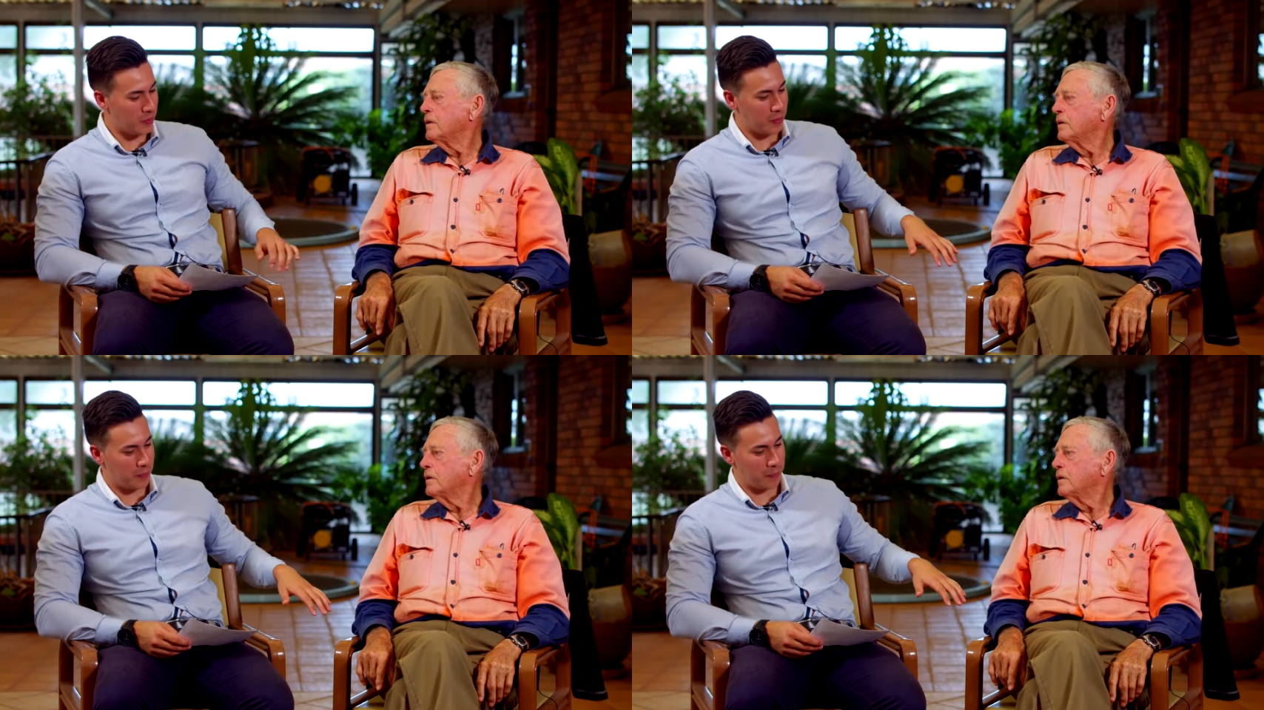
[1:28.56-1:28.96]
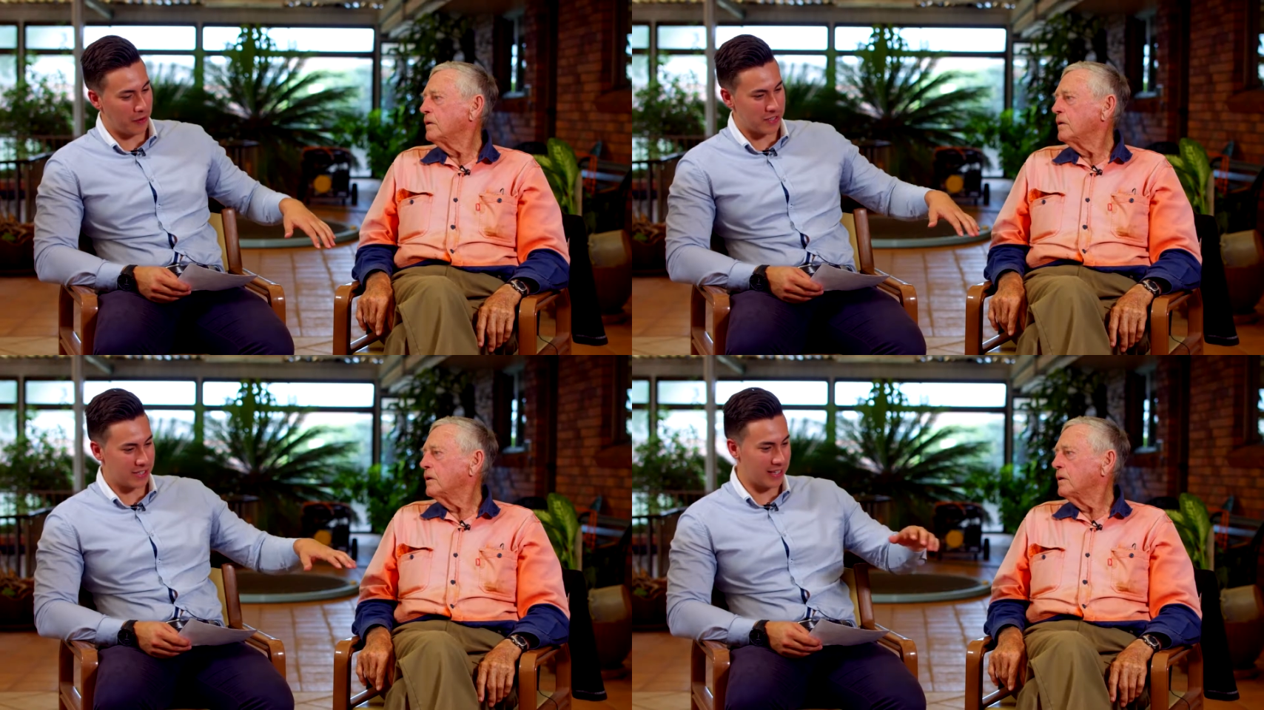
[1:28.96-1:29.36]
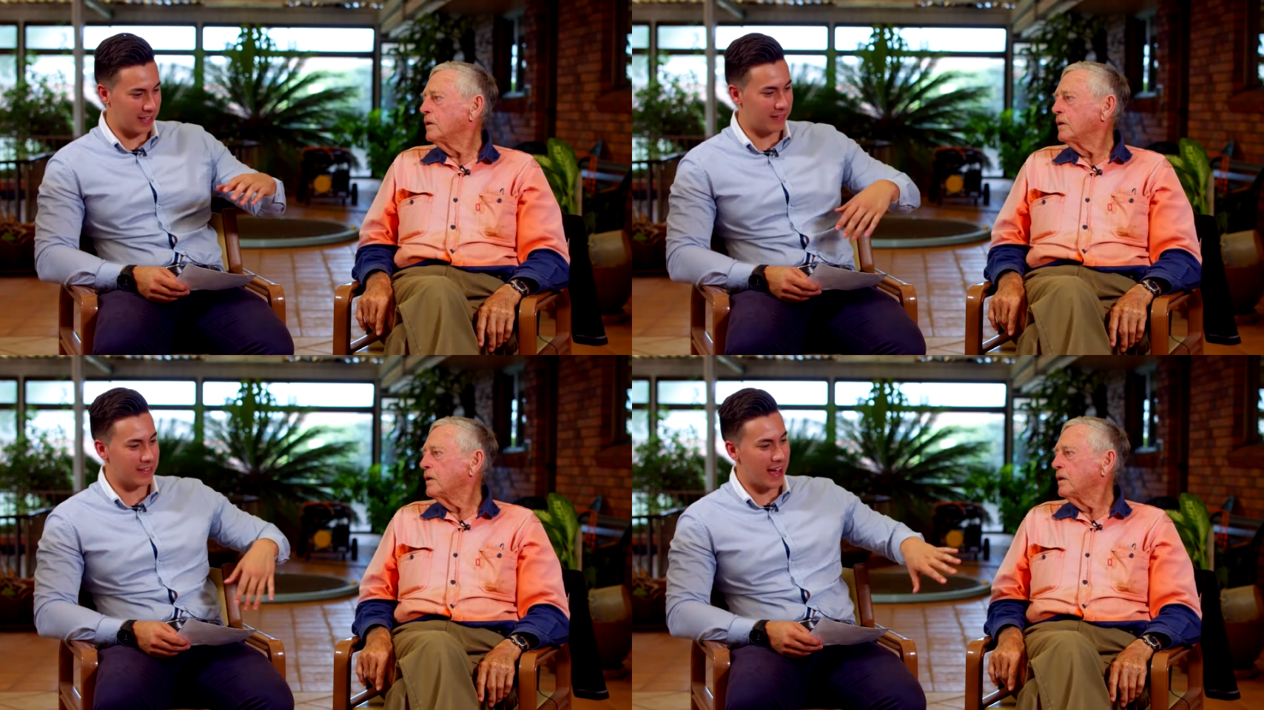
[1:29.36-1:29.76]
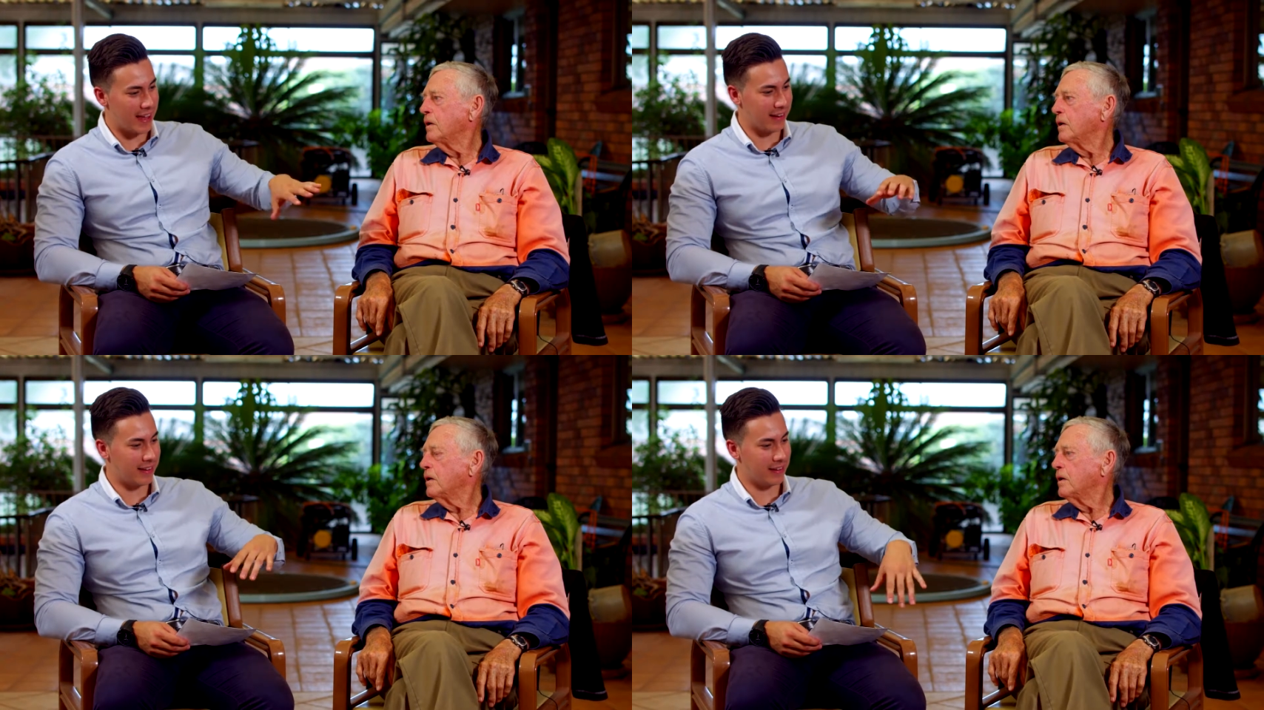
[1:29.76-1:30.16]
Speaker 1: all your projects that you've
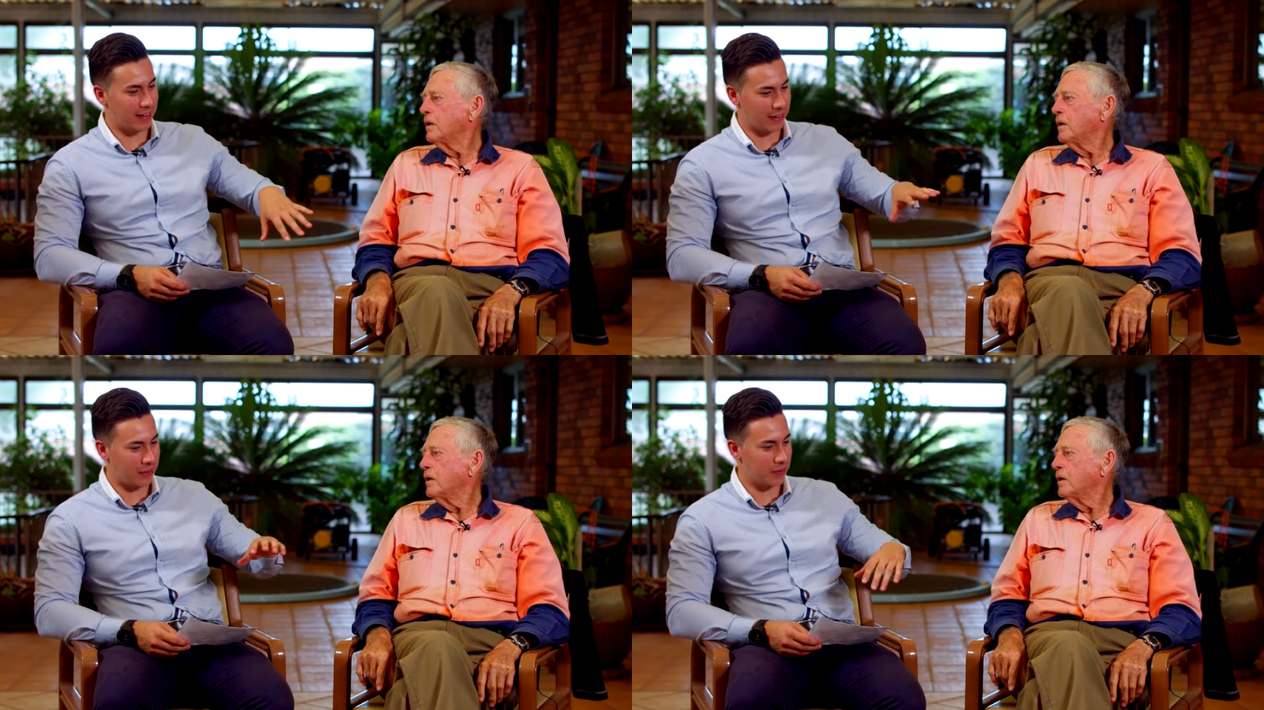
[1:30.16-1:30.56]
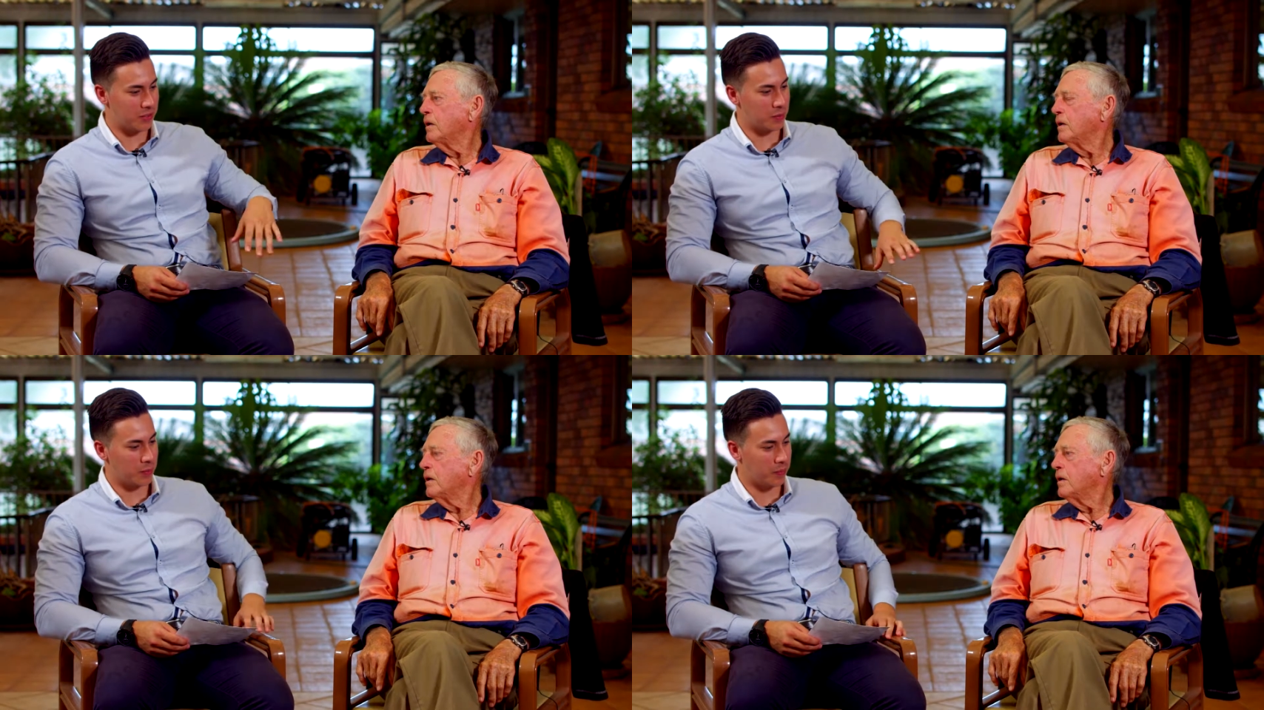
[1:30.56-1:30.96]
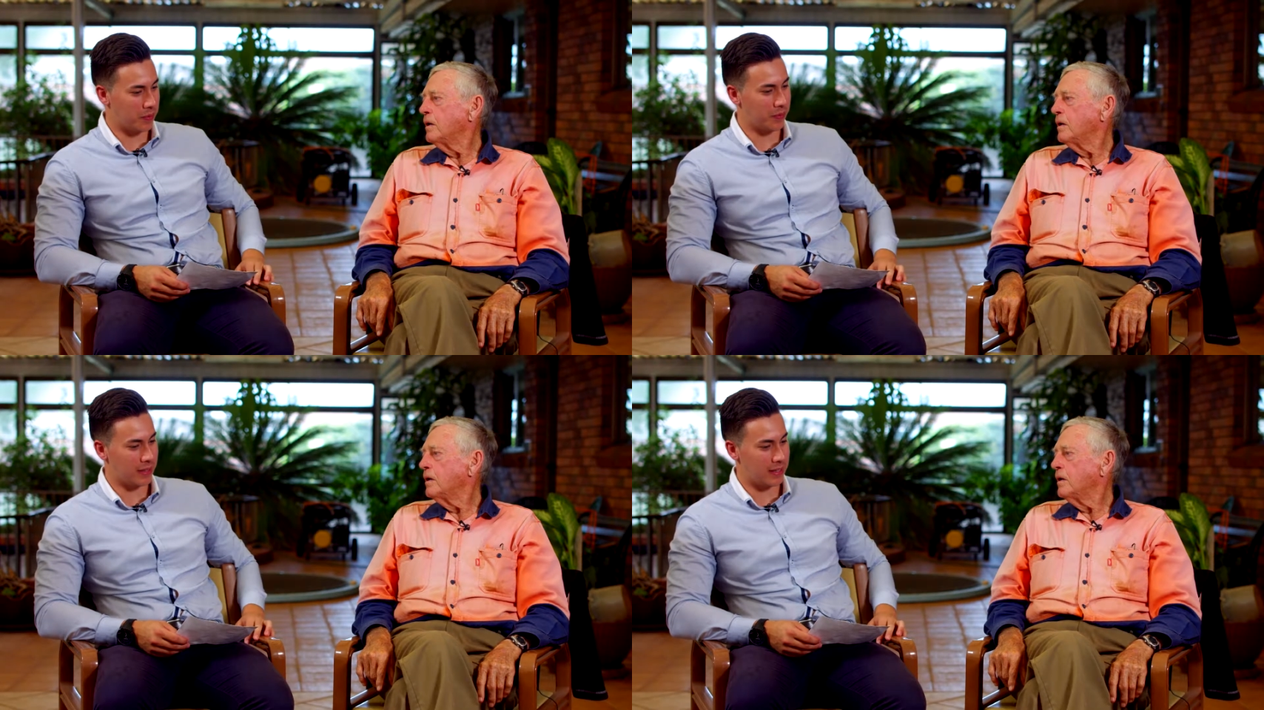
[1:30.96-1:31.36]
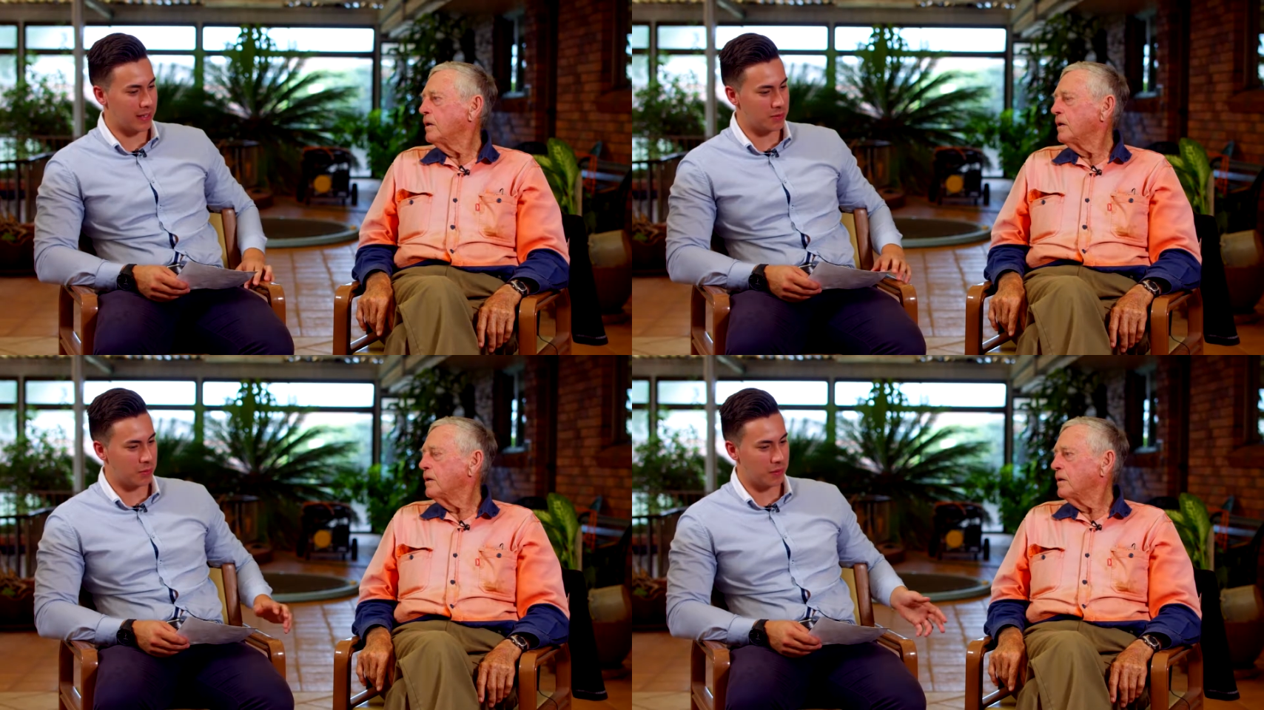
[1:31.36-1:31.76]
done like across Toowoomba throughout the
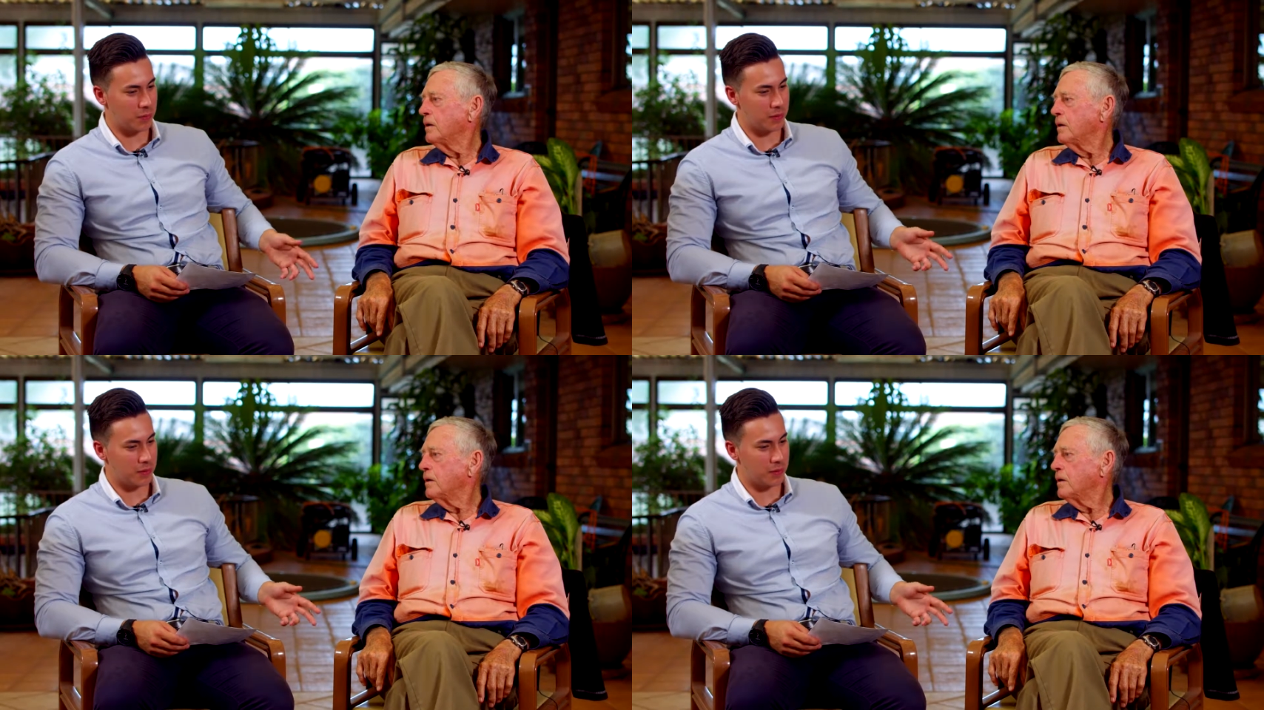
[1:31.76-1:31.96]
years, what,